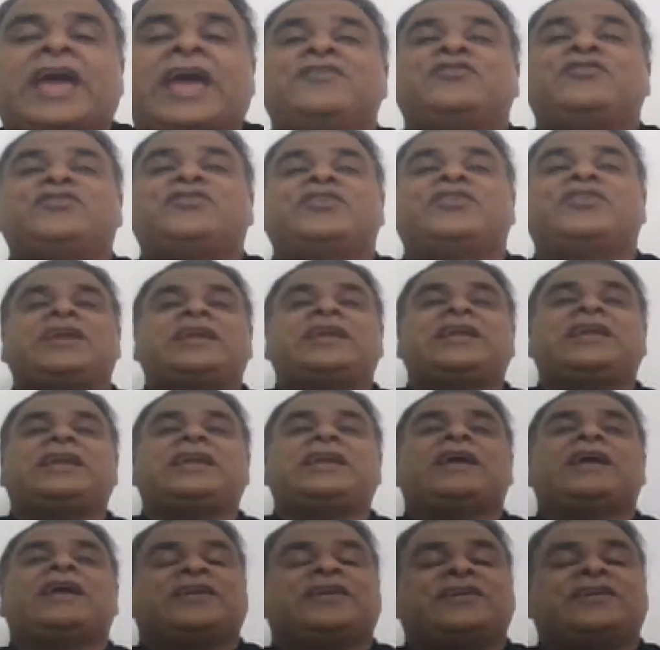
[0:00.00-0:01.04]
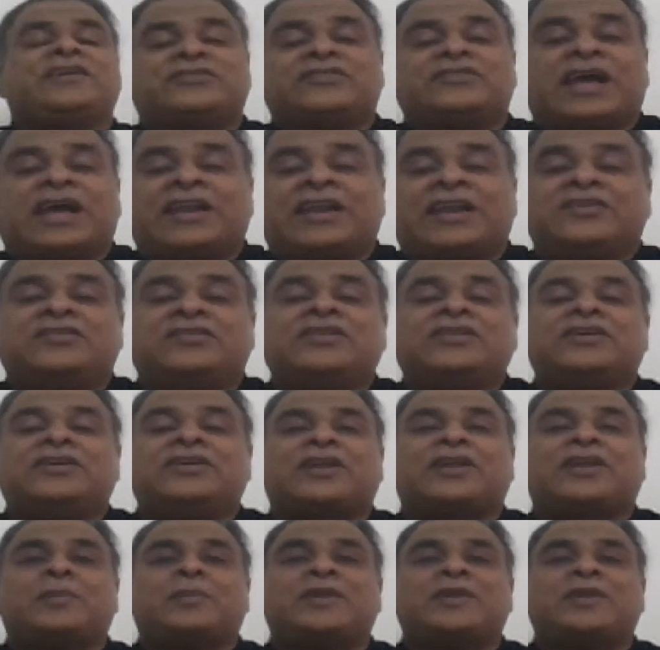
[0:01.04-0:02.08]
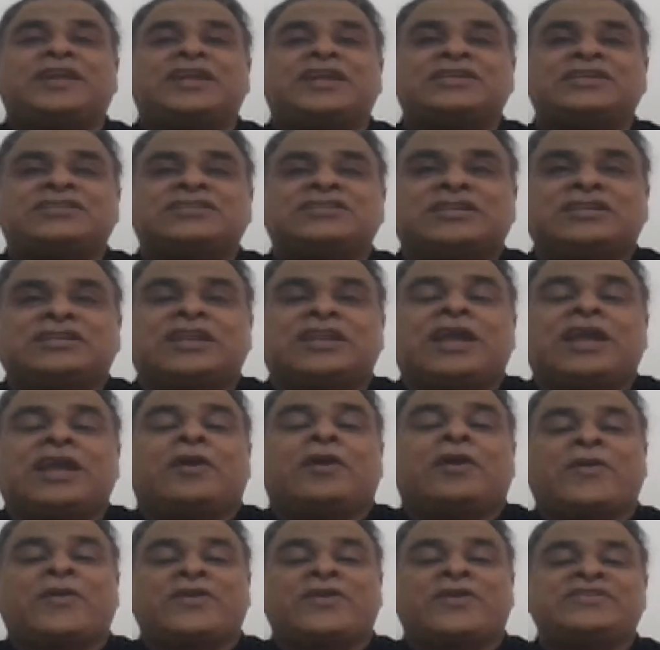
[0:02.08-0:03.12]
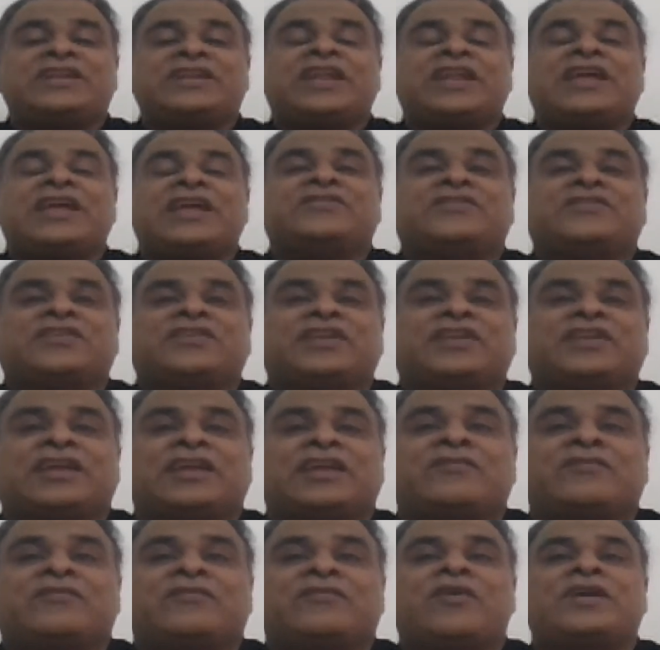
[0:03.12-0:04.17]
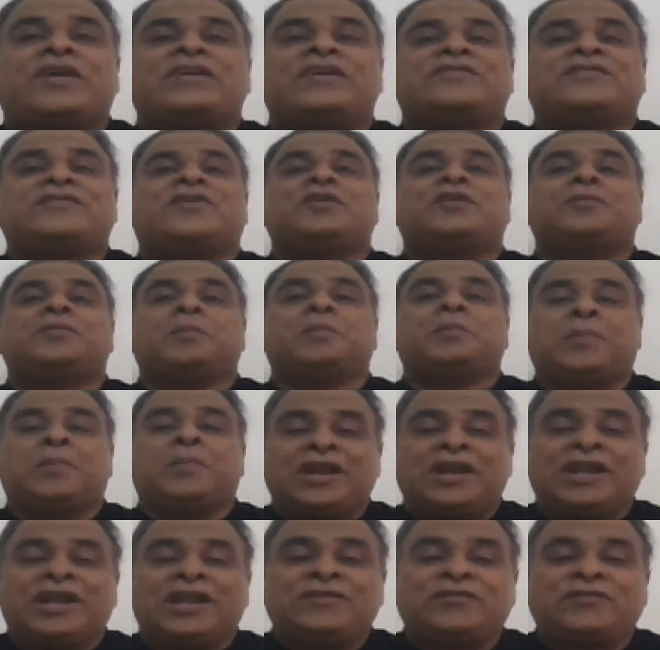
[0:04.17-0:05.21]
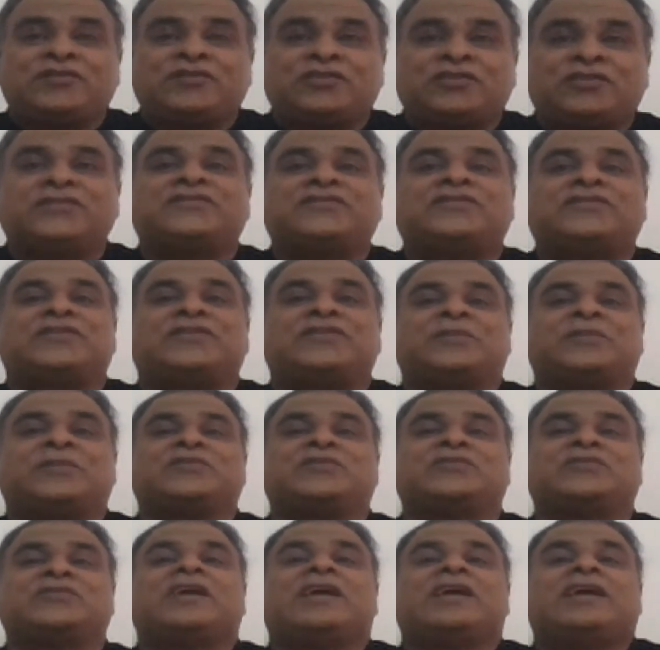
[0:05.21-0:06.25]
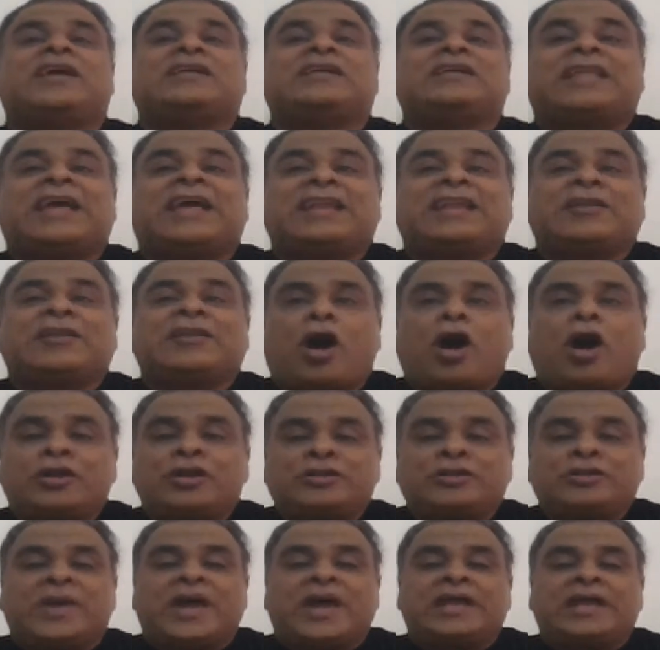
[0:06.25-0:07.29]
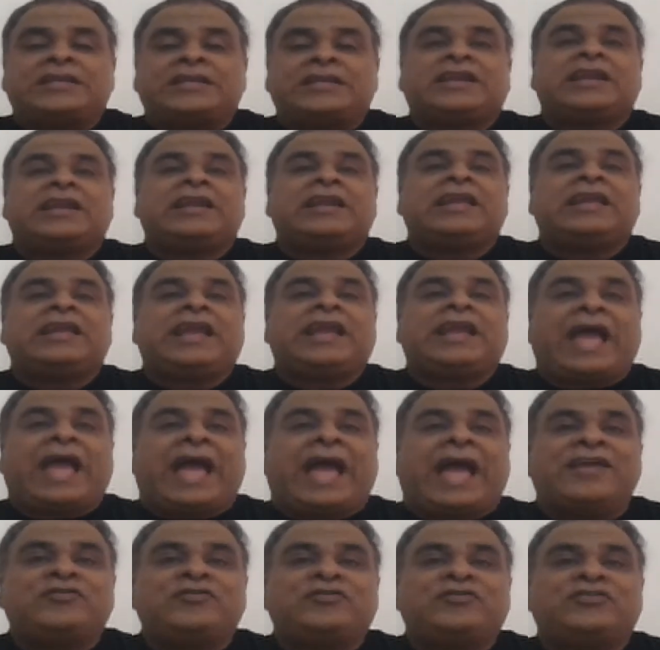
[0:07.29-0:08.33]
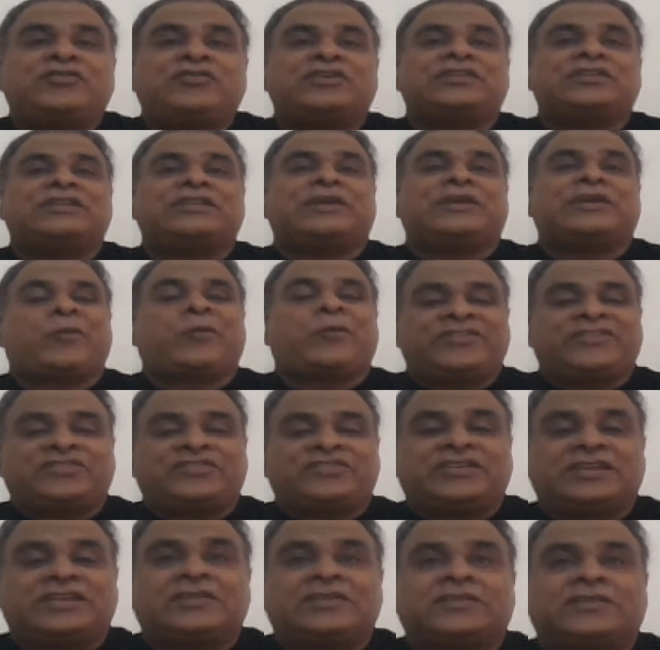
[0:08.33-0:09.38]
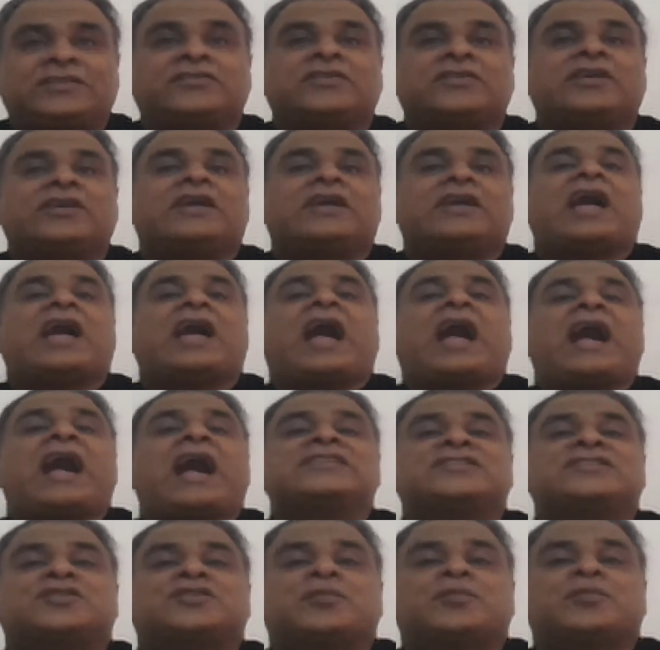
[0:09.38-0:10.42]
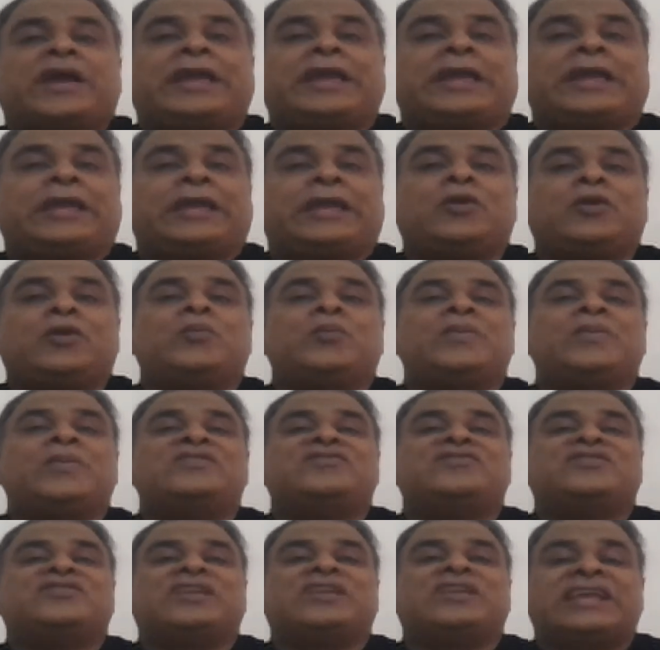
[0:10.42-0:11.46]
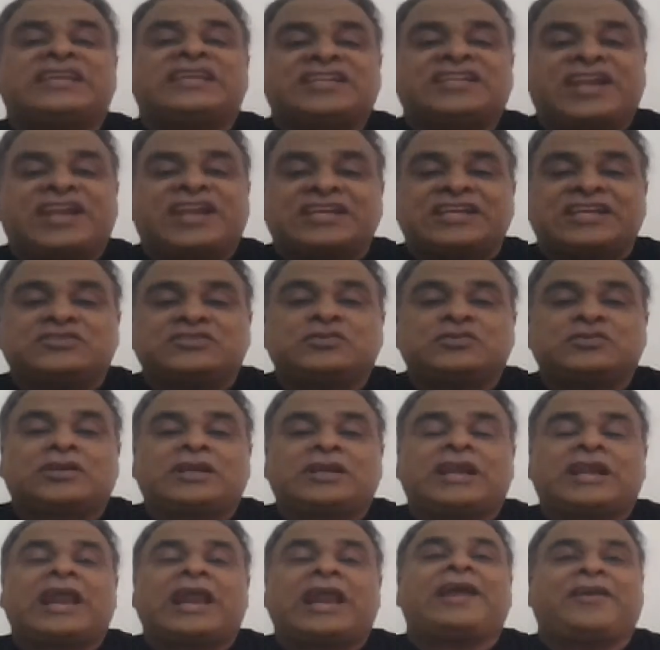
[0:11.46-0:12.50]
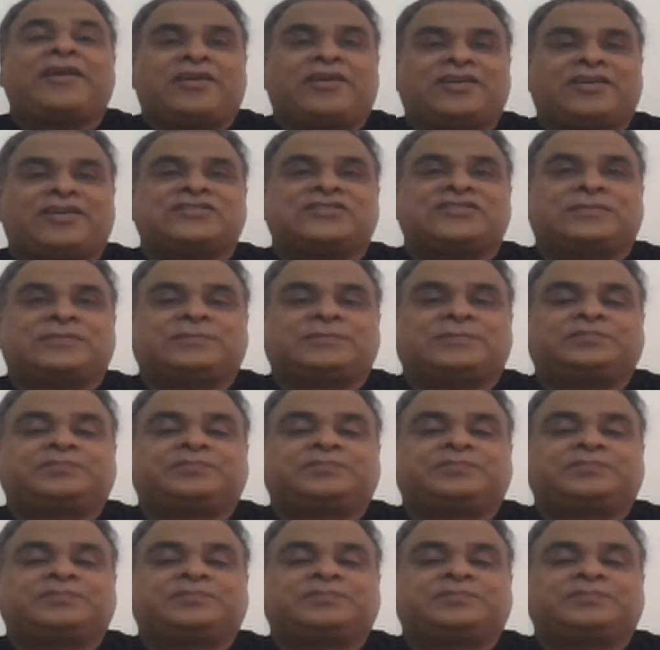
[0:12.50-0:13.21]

answering is another application. Question answering focus on building systems that automatically answer the questions asked by humans in a natural language.